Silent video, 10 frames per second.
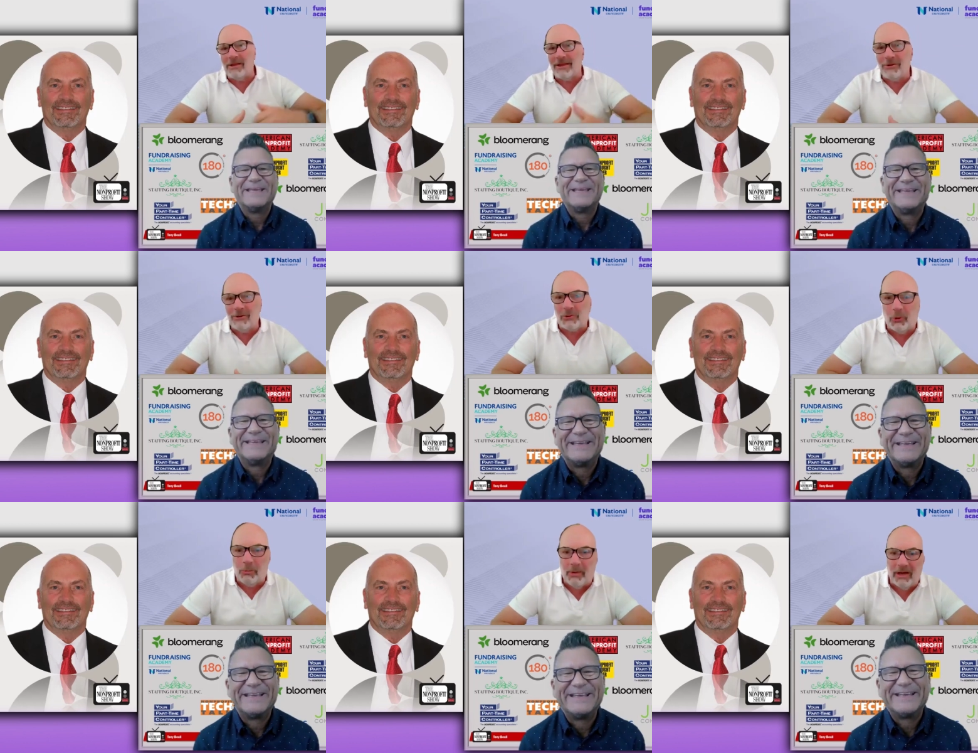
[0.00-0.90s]
Speaker 1: than
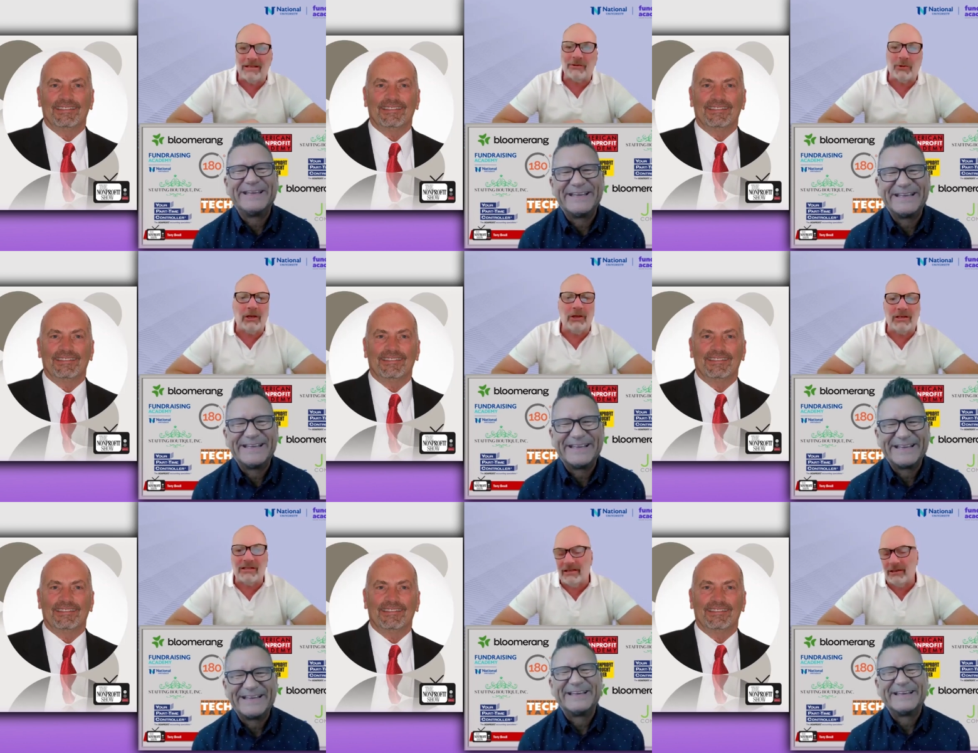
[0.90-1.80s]
usual, but it's really good to
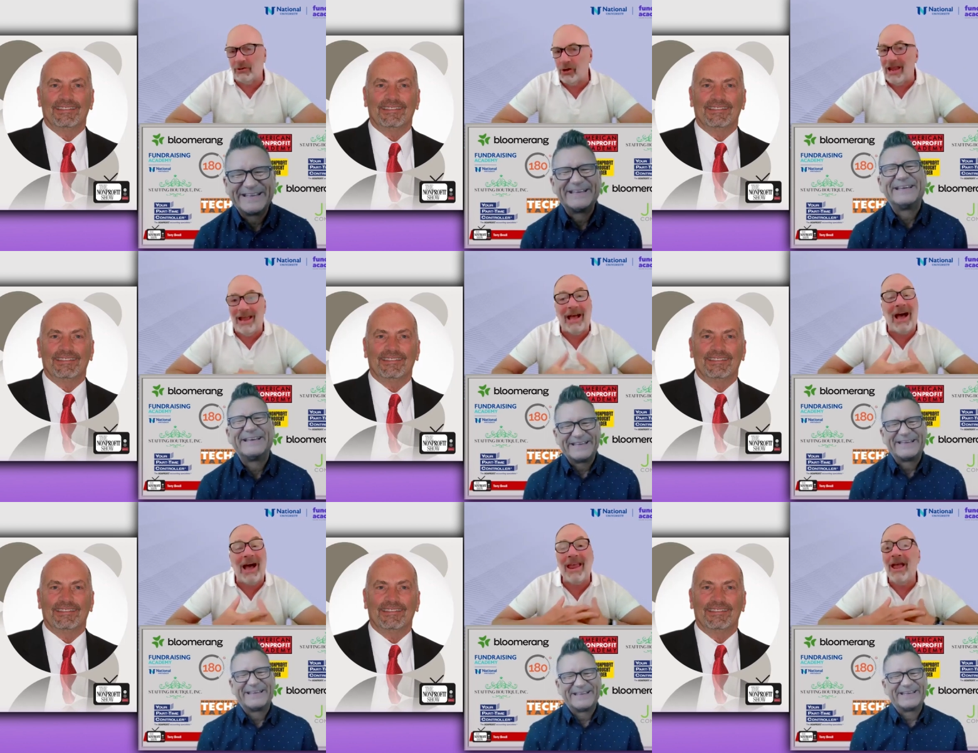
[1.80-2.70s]
see you, Tony. And
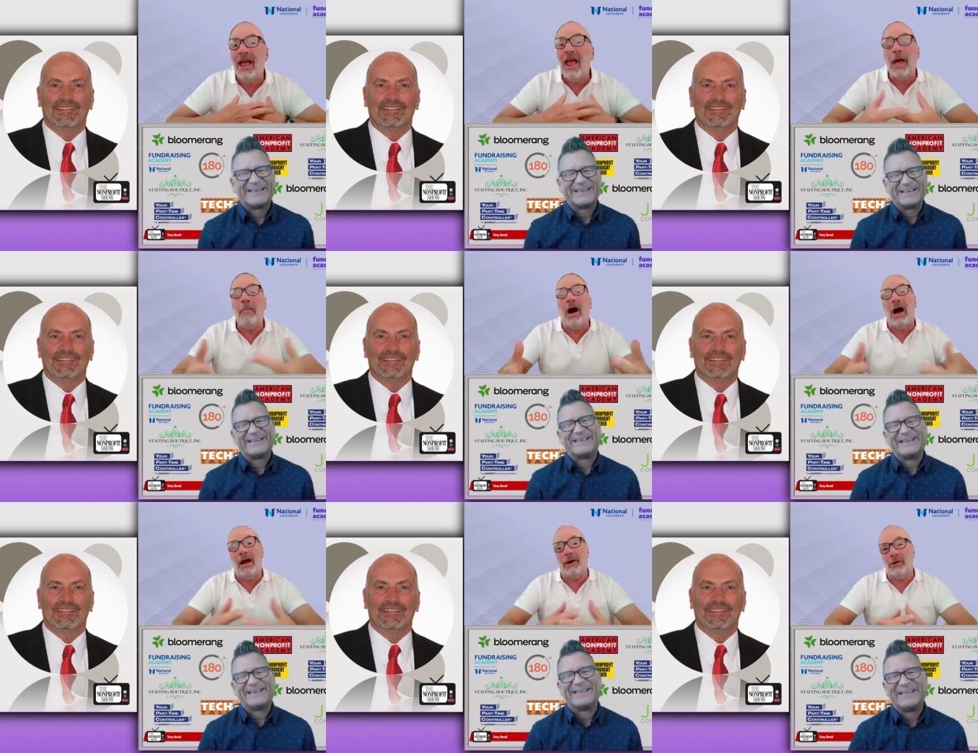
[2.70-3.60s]
I am
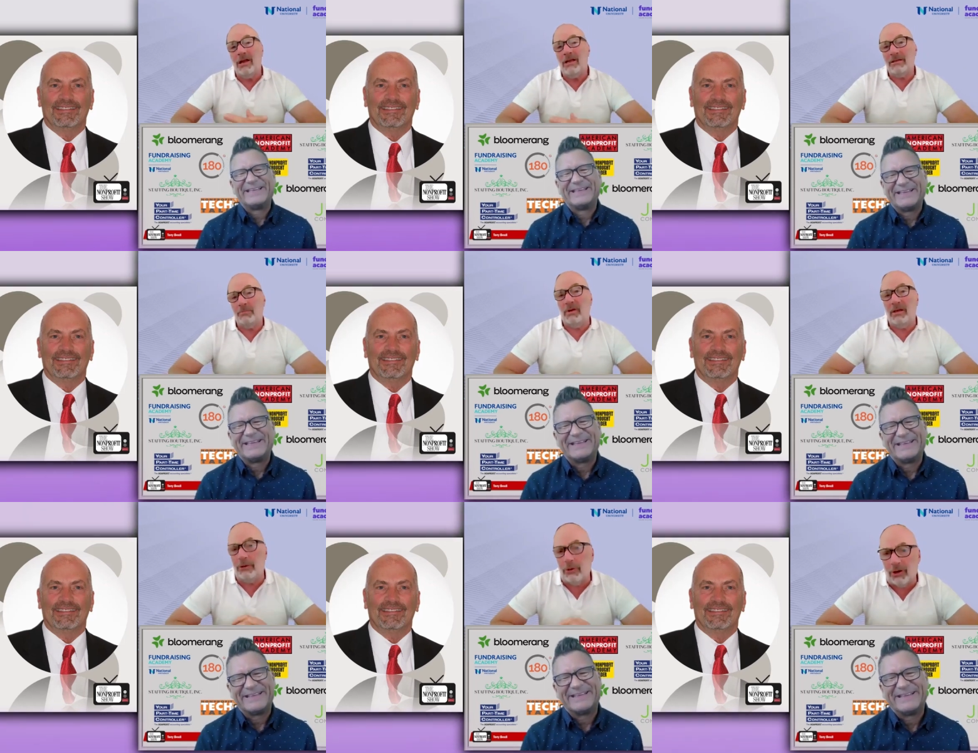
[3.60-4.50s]
honored to be
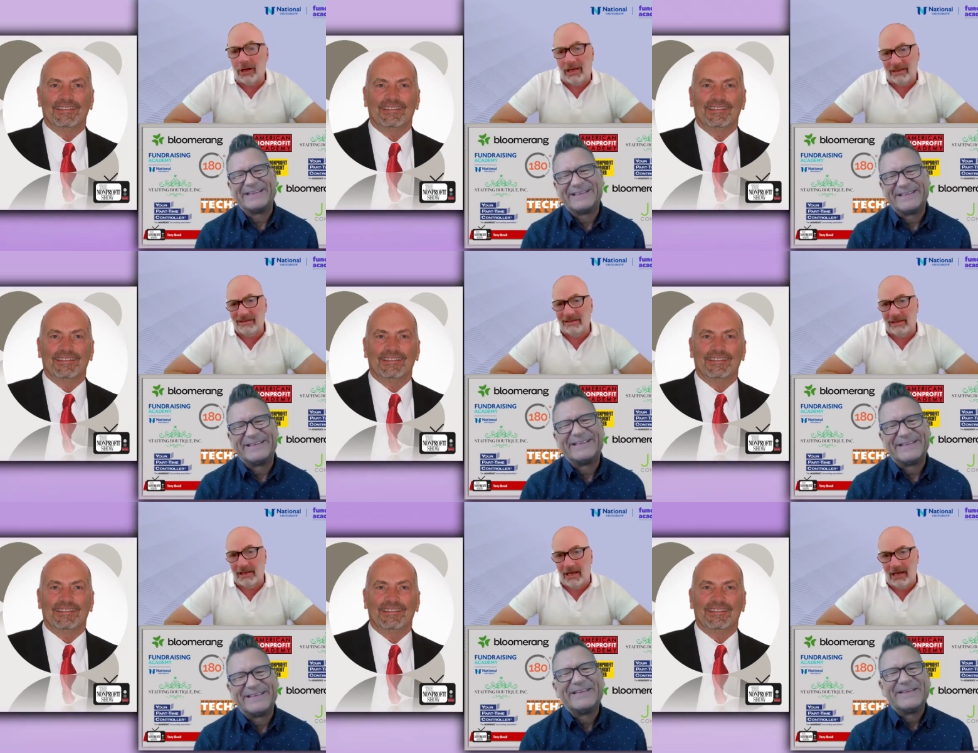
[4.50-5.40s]
your guest
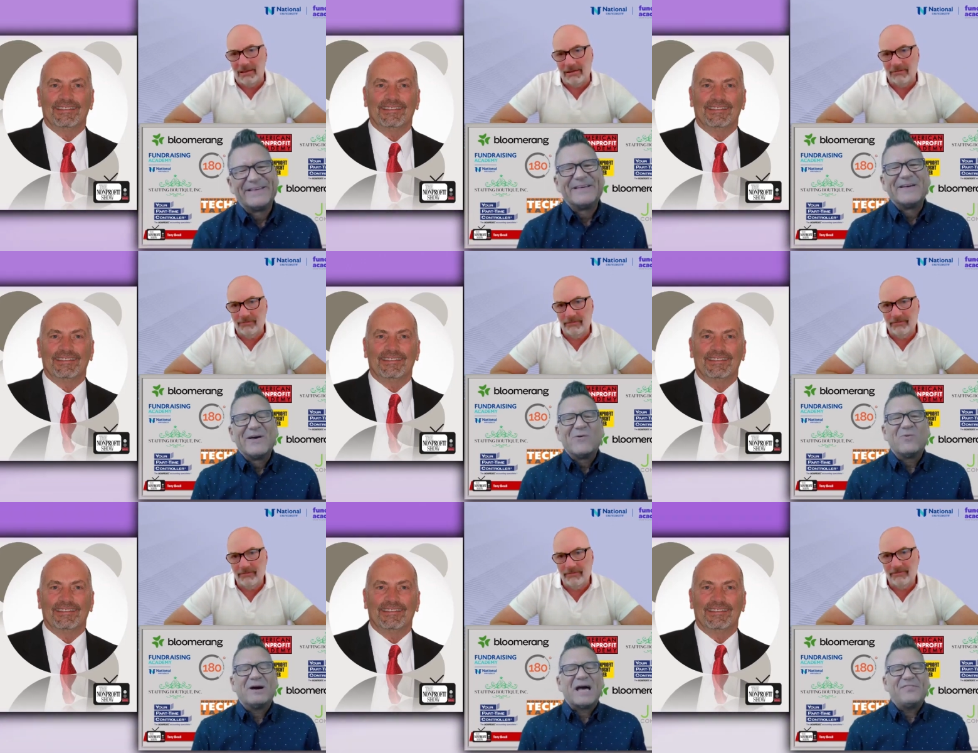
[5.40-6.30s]
today.
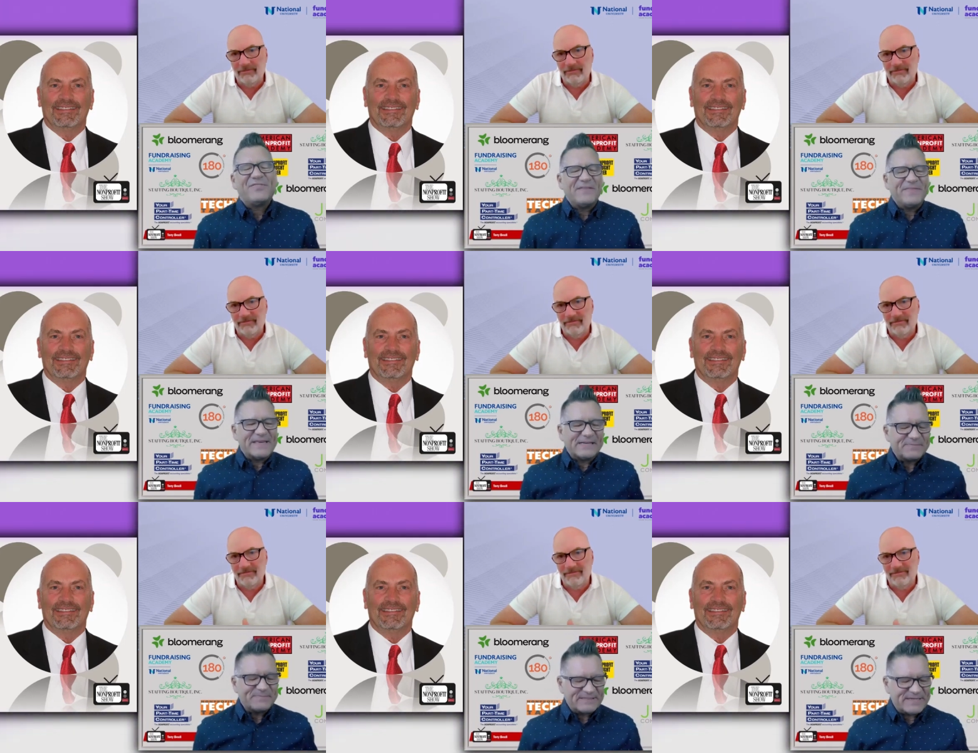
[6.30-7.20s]
Speaker 2: Well, I think the
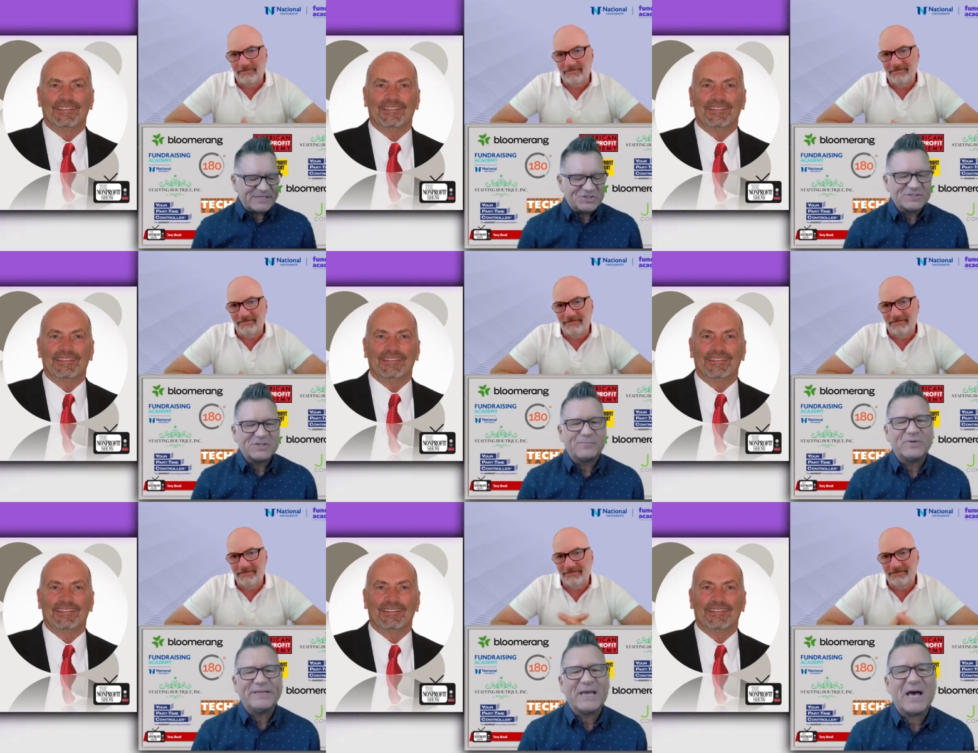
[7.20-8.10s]
expectations are
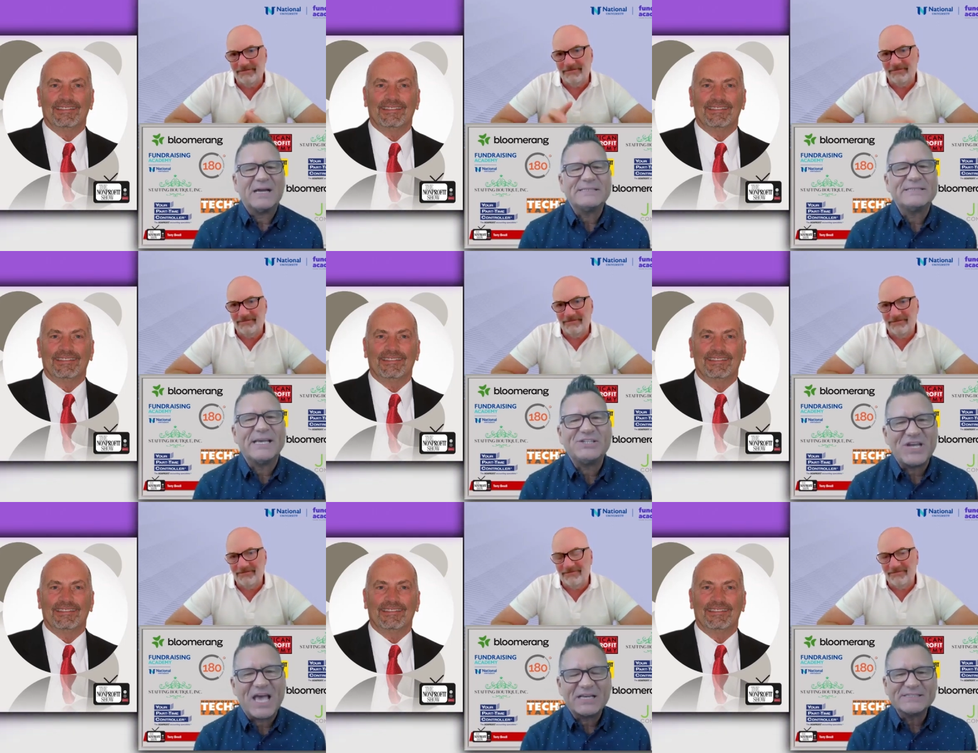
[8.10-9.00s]
pretty high today,
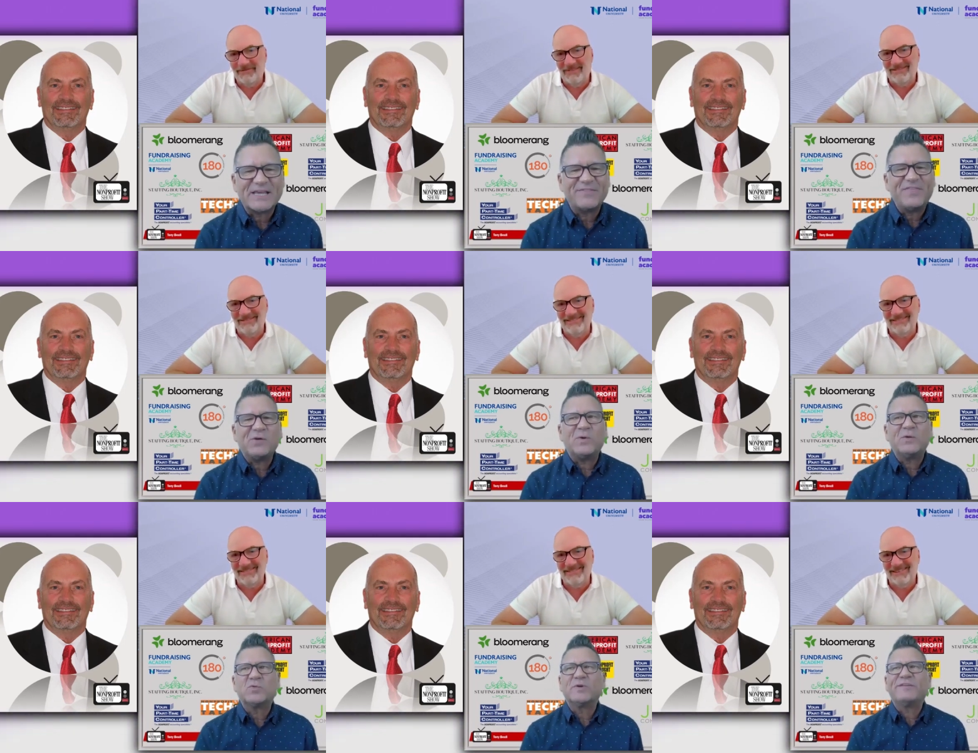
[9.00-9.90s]
Jack, because I think we
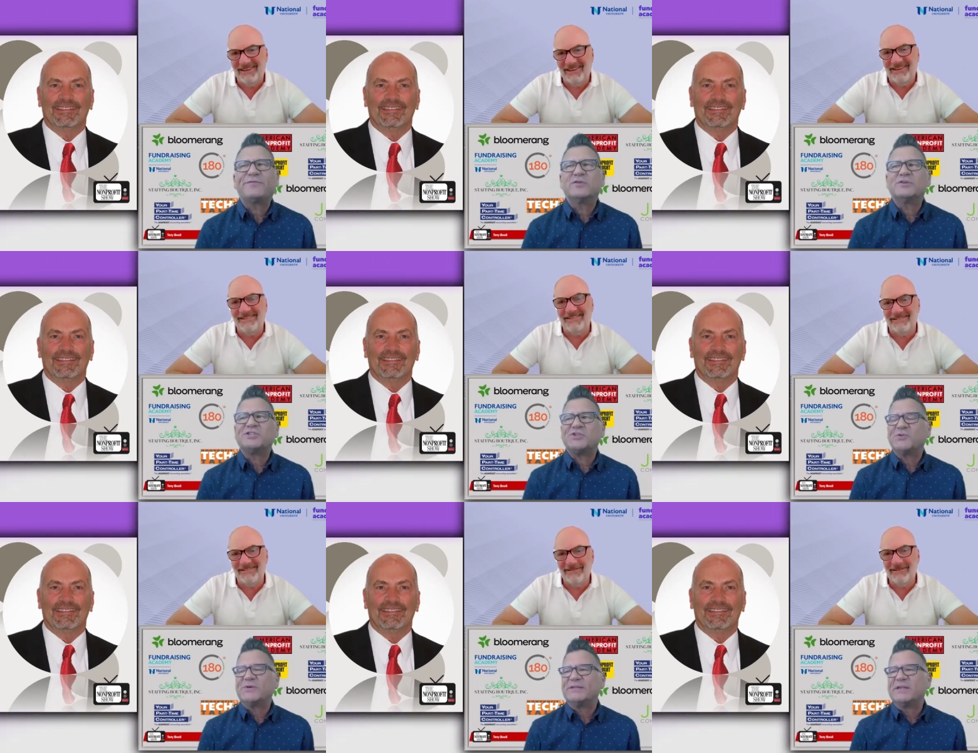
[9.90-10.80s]
were referred
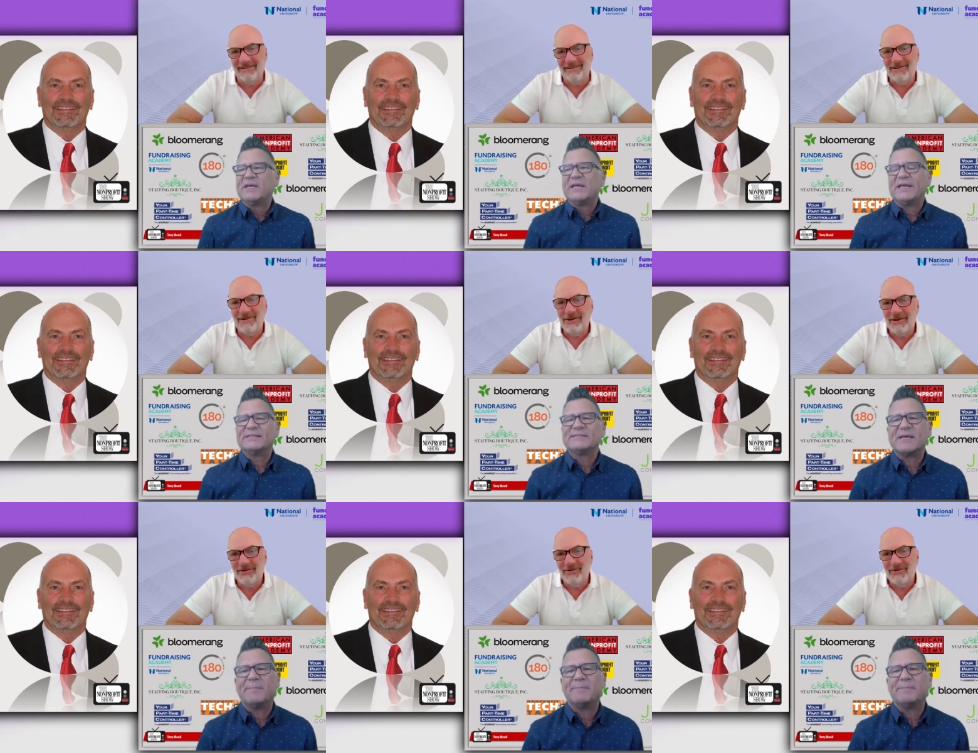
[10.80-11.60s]
to in, in some